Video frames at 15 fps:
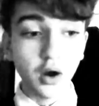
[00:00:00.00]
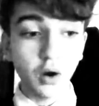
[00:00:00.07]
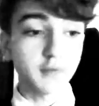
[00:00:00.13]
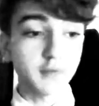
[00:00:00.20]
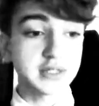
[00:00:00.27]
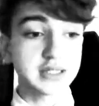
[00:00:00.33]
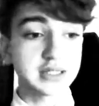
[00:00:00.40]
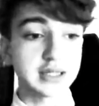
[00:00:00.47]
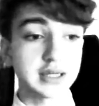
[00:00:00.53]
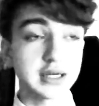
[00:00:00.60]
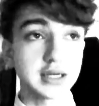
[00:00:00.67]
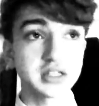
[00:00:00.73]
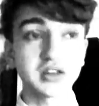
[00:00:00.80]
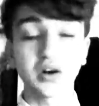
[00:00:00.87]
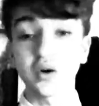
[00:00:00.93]

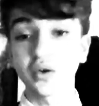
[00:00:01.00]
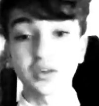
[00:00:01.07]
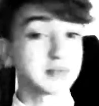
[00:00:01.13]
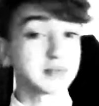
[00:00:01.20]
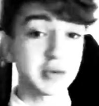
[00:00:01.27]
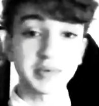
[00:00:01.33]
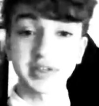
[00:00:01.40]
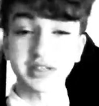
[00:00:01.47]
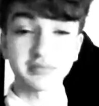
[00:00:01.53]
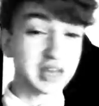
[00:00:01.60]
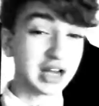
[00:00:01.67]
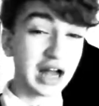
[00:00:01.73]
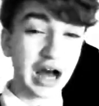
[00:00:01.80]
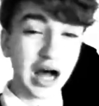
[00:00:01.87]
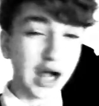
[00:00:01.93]
Obviously, songs that maybe didn't
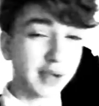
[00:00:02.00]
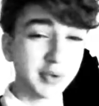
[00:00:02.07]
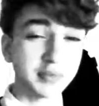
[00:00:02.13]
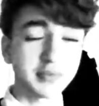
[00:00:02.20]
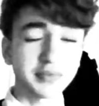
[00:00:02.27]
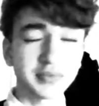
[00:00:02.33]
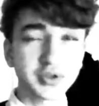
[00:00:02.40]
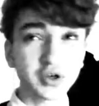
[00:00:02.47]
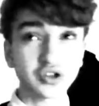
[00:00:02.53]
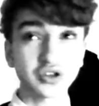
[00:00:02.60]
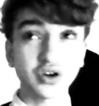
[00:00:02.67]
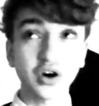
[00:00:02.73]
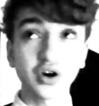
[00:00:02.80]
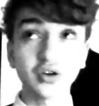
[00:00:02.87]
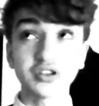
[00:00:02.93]
make albums or
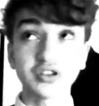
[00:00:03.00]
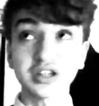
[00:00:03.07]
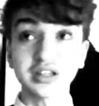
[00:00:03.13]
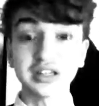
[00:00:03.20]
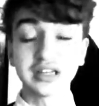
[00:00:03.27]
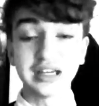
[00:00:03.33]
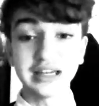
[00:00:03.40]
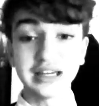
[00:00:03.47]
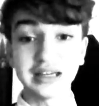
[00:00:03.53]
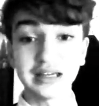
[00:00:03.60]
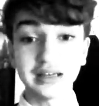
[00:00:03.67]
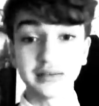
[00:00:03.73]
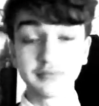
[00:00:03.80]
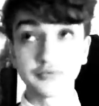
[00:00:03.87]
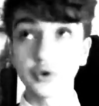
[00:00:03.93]
songs that
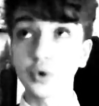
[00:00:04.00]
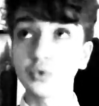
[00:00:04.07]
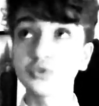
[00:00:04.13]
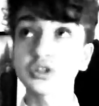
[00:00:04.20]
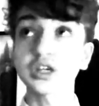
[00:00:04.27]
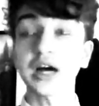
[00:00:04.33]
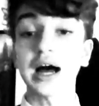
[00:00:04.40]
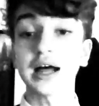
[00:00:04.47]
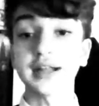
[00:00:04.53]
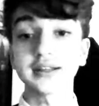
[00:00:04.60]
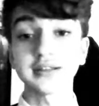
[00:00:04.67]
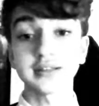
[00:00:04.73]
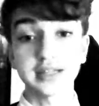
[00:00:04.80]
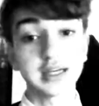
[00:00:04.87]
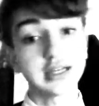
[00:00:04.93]
he wrote
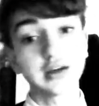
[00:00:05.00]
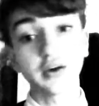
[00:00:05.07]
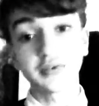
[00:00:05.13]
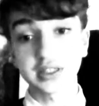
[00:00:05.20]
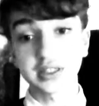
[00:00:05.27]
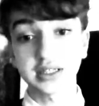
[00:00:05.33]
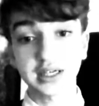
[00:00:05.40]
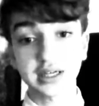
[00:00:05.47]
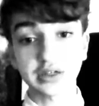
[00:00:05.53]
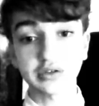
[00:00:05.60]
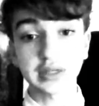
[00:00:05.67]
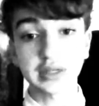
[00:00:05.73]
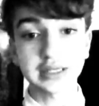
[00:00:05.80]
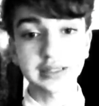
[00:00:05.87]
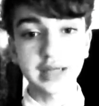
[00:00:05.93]
and he obviously didn't get to
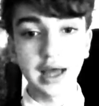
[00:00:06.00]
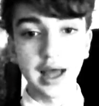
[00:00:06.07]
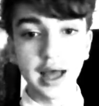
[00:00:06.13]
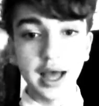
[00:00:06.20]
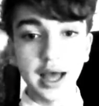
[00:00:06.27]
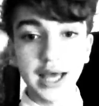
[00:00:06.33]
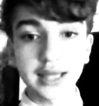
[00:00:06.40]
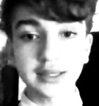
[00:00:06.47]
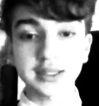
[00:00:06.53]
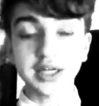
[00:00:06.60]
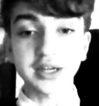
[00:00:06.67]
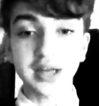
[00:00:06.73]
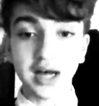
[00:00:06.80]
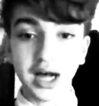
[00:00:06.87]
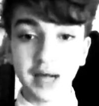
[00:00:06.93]
release into
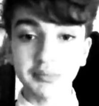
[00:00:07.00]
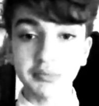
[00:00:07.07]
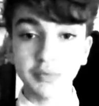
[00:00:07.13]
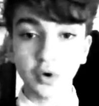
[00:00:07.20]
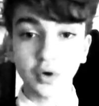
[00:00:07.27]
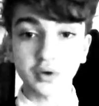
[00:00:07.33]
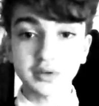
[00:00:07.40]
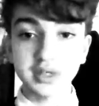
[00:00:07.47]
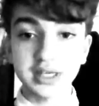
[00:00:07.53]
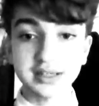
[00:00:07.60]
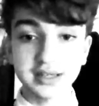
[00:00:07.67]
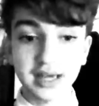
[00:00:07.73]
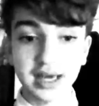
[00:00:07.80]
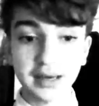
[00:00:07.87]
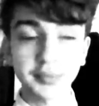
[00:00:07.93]
an album called
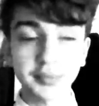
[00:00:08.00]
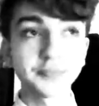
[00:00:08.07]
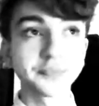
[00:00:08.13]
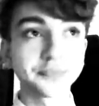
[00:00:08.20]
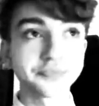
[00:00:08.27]
Xscape,